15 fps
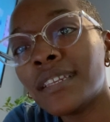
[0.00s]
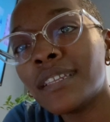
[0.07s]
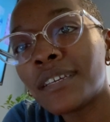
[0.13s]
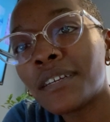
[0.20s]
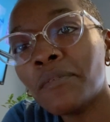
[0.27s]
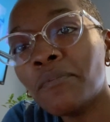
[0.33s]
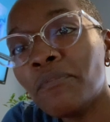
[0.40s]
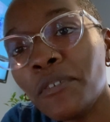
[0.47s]

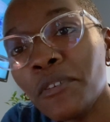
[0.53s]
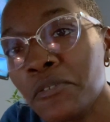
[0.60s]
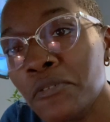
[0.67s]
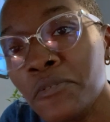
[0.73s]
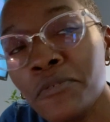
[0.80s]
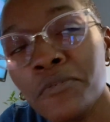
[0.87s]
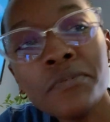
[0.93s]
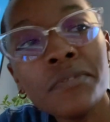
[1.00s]

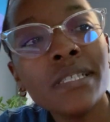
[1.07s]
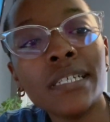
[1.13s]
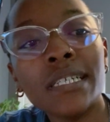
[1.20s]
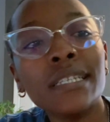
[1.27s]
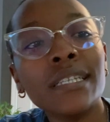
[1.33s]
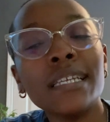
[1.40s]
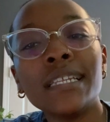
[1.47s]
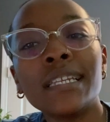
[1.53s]
confused
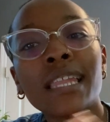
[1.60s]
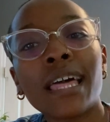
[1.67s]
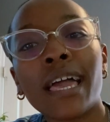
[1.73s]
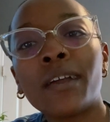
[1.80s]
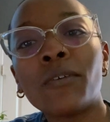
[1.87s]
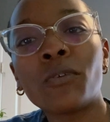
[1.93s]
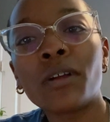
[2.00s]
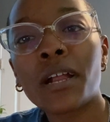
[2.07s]
and
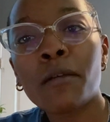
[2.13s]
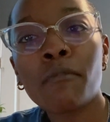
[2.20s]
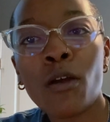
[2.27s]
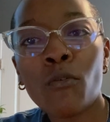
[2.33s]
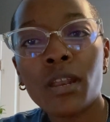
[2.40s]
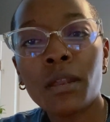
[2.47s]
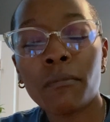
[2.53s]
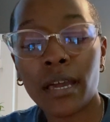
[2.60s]
like, where am I,
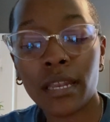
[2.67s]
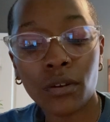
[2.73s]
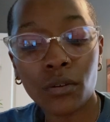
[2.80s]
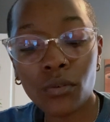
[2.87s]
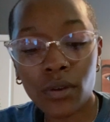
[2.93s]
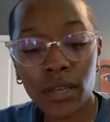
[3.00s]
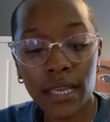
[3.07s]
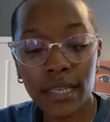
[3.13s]
what am I
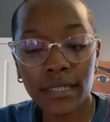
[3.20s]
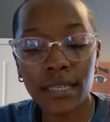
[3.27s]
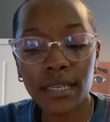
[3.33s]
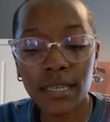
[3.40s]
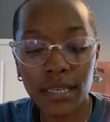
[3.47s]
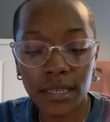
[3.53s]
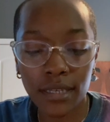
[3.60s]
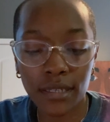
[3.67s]
doing, as
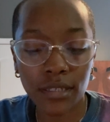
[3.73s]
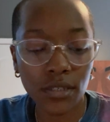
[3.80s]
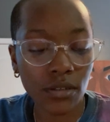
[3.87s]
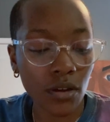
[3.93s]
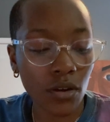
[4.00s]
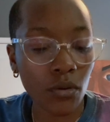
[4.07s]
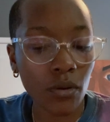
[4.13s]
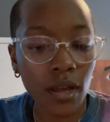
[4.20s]
he is,
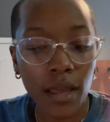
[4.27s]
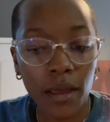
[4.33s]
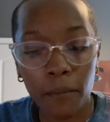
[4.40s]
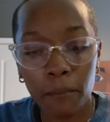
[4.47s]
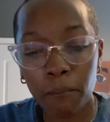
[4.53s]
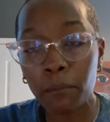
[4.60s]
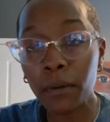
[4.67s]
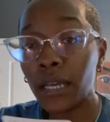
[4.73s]

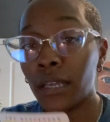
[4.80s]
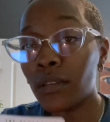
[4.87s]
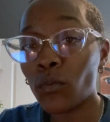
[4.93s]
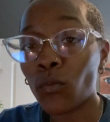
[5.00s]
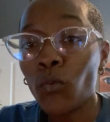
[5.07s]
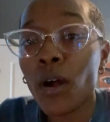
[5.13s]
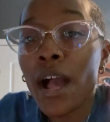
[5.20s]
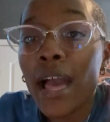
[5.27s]
but
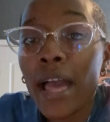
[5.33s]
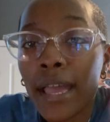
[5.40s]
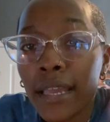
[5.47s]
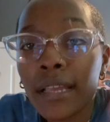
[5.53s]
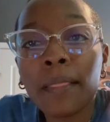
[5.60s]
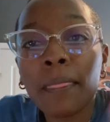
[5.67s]
why